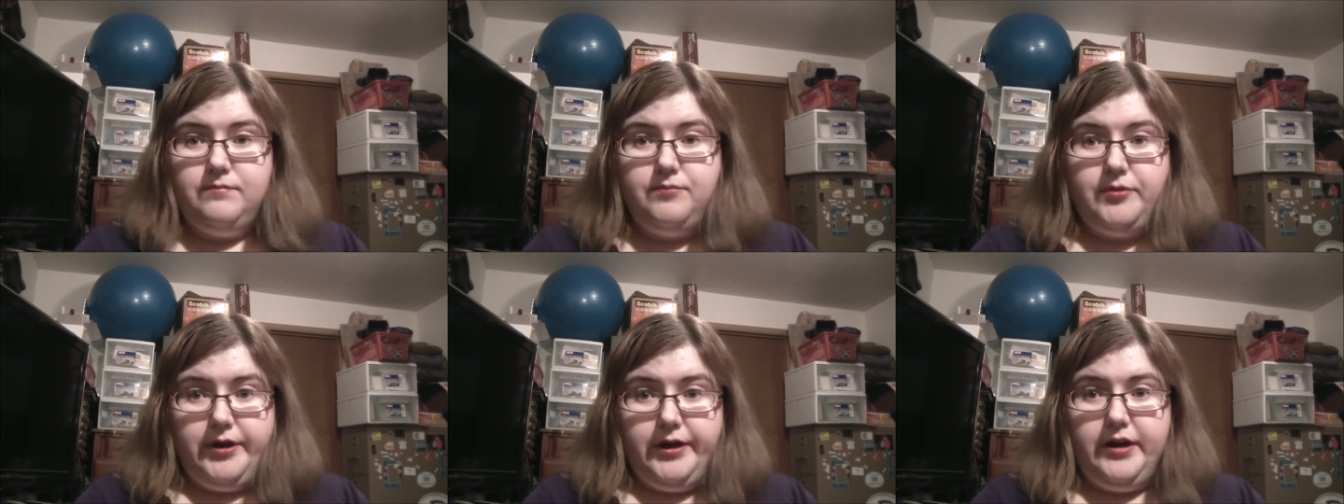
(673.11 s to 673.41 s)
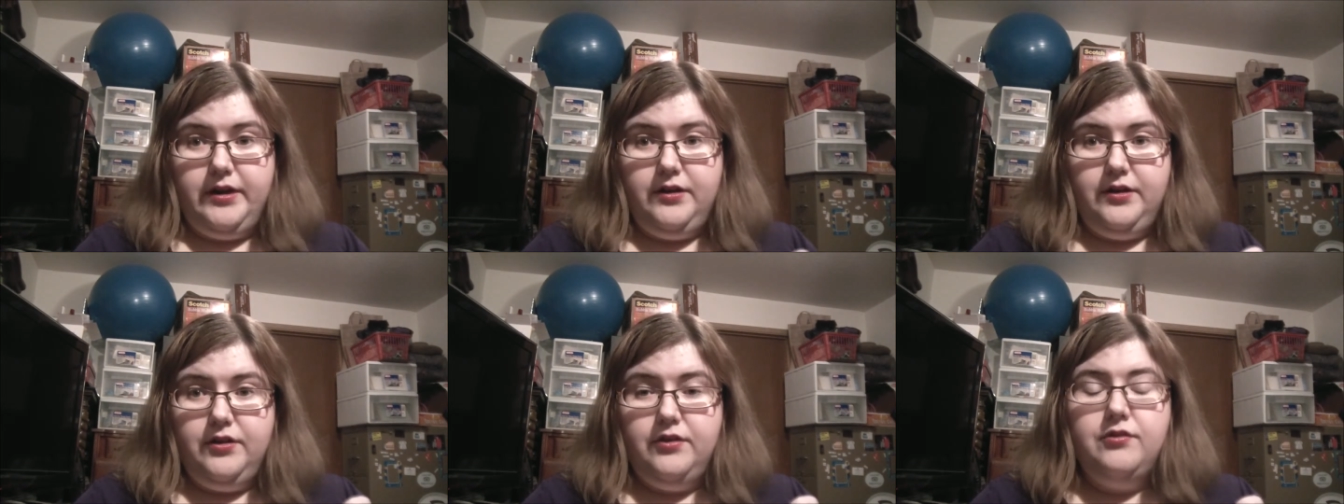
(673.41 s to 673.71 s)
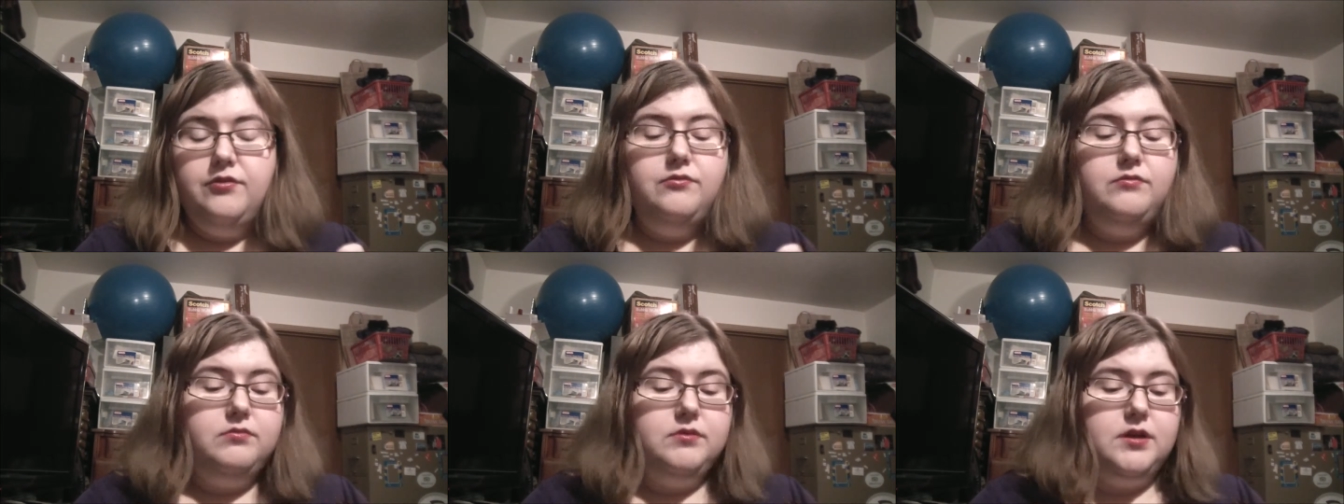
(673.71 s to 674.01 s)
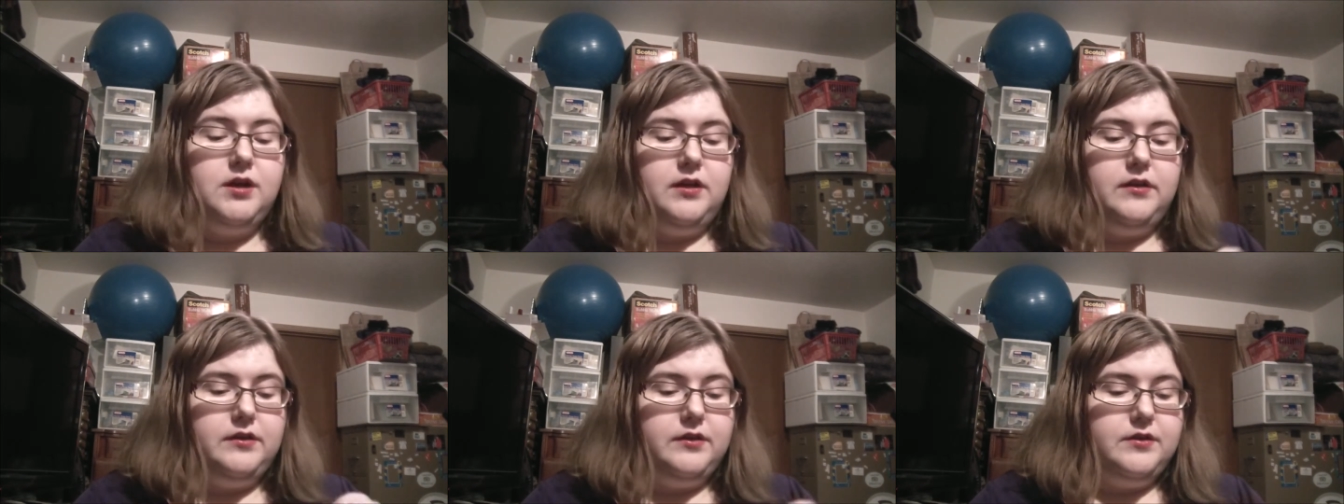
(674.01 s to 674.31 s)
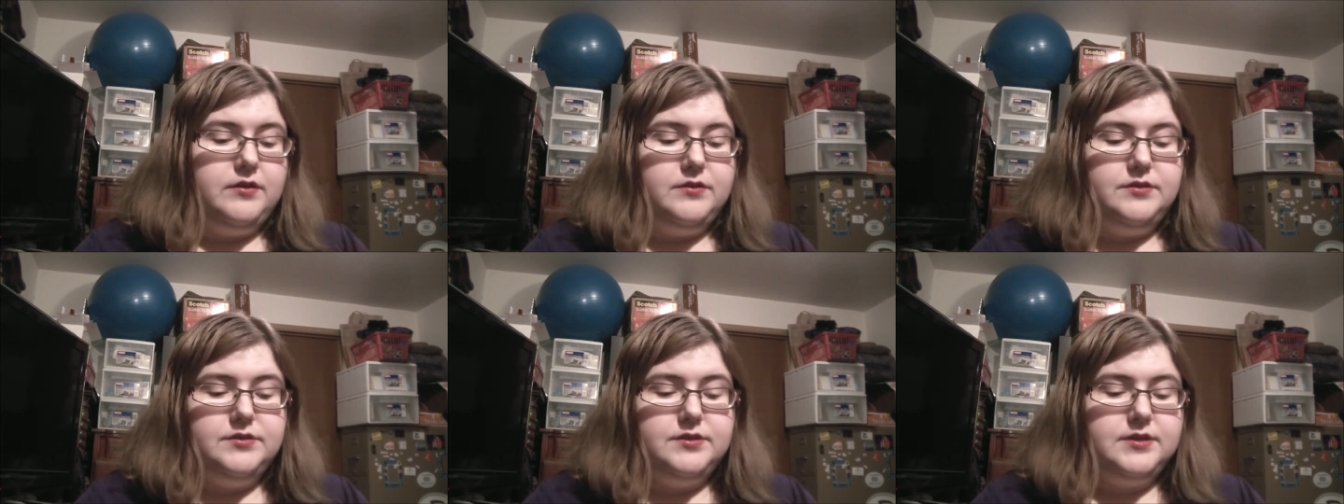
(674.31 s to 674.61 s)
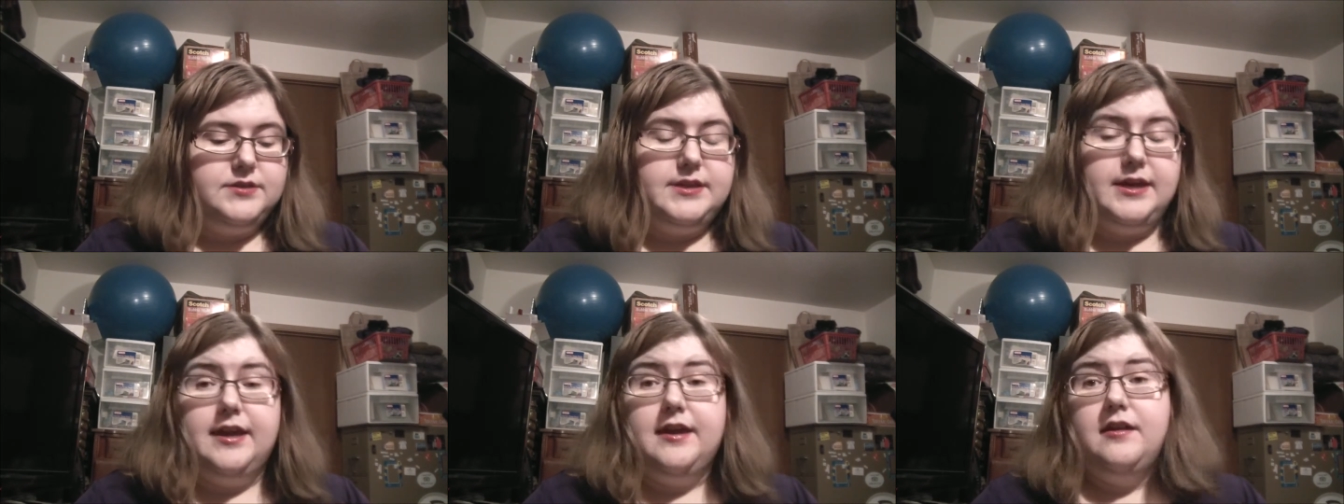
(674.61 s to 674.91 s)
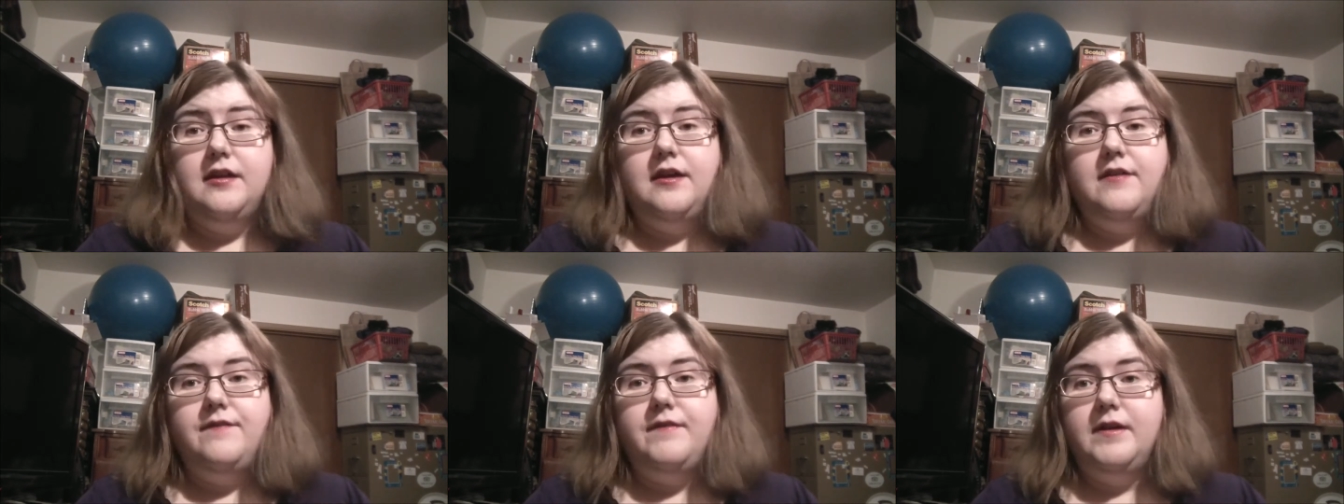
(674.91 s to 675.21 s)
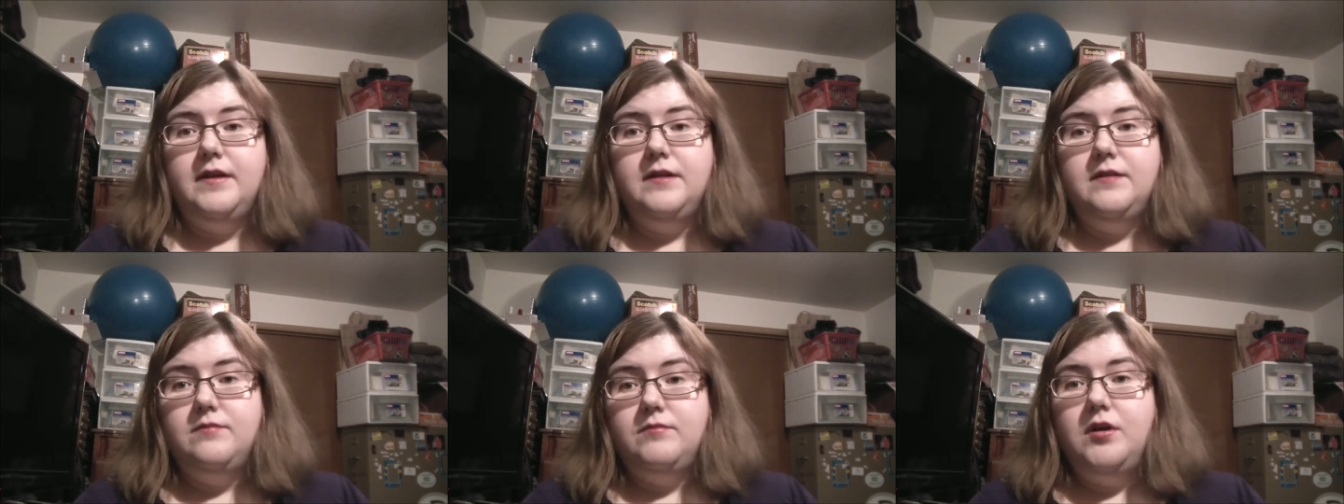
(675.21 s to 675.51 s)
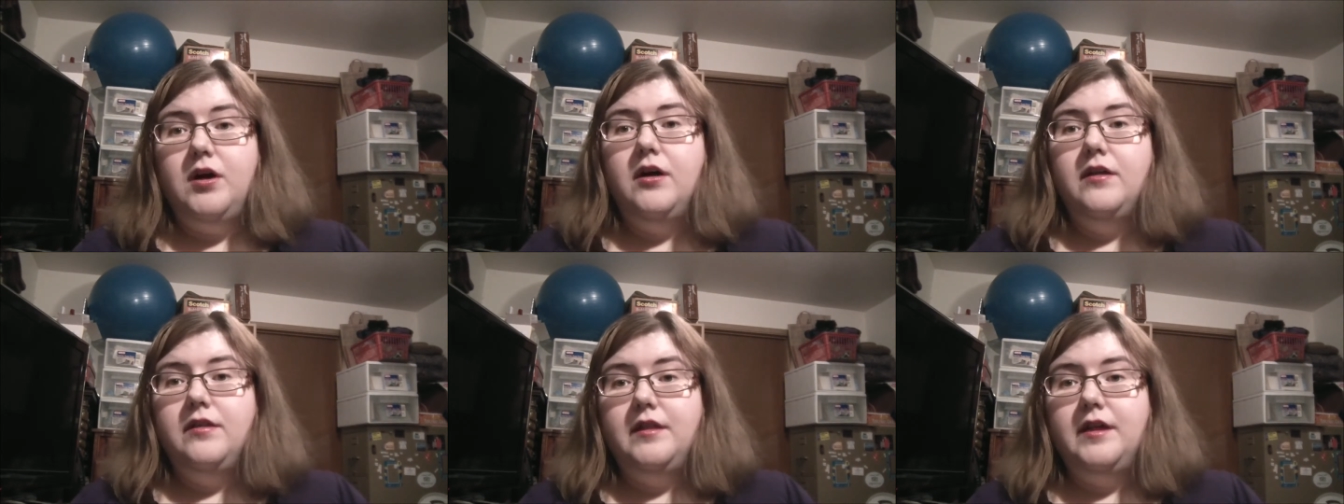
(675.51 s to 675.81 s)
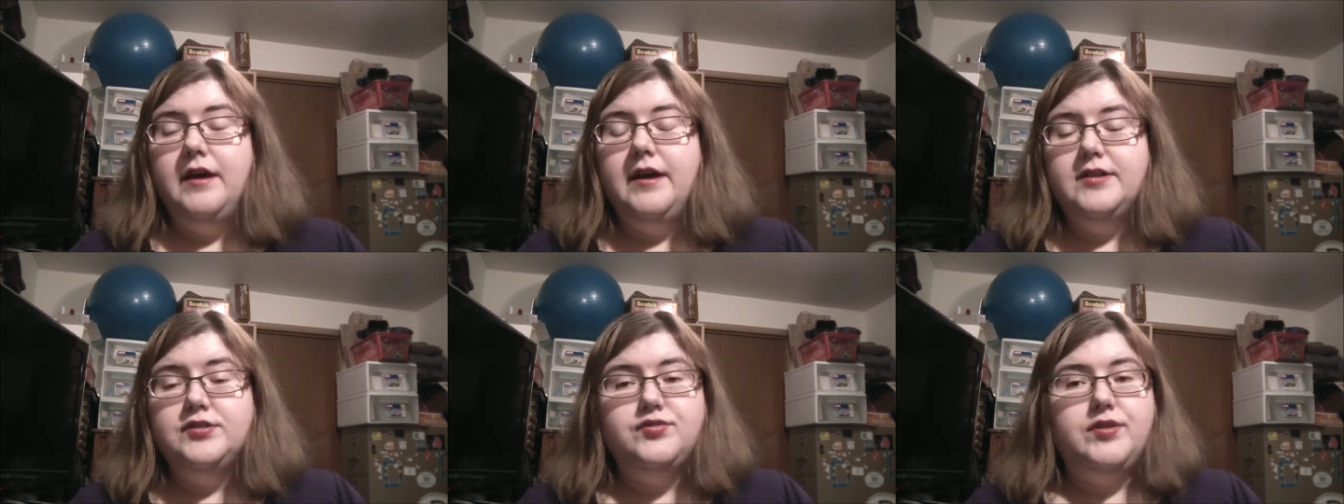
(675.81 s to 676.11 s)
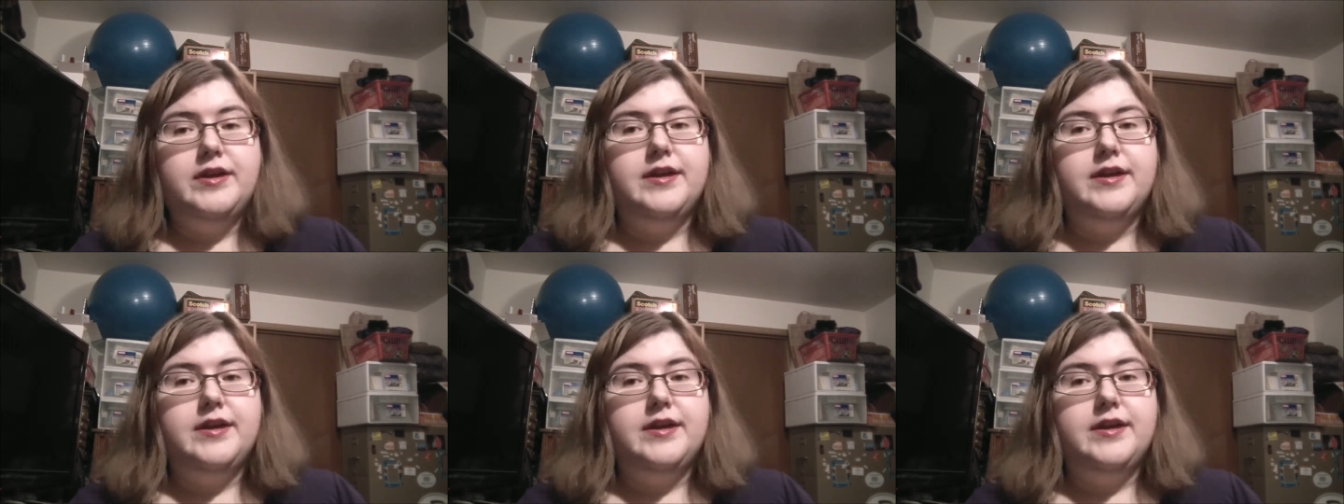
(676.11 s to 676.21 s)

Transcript: brand new colors because I cannot find them online,